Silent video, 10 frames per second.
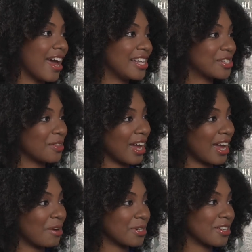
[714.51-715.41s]
And so
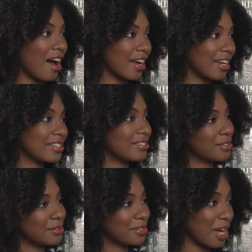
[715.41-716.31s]
they were talking
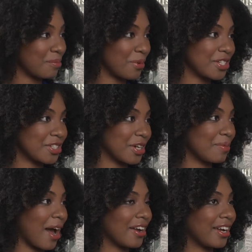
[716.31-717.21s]
to Shea Moisture
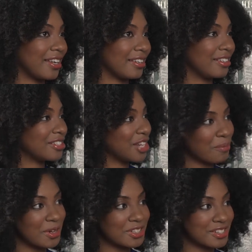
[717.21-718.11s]
about it, and Shea
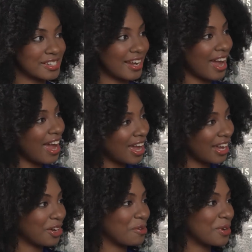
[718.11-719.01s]
Moisture said,
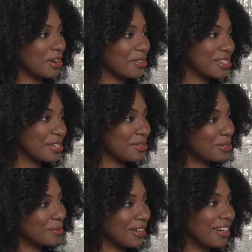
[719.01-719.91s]
hey, you know, we know this
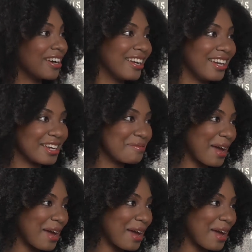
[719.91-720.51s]
YouTuber, Nikki